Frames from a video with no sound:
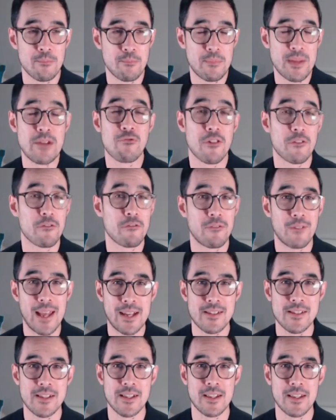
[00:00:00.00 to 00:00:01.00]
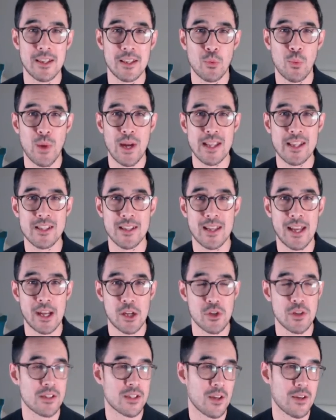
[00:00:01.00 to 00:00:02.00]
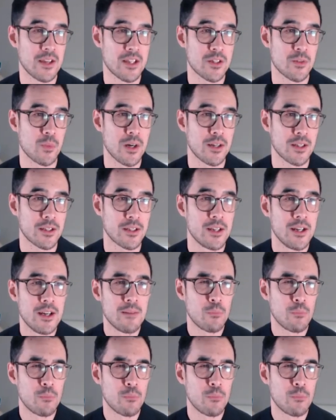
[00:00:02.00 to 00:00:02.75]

be reflected in the way this election is going to work.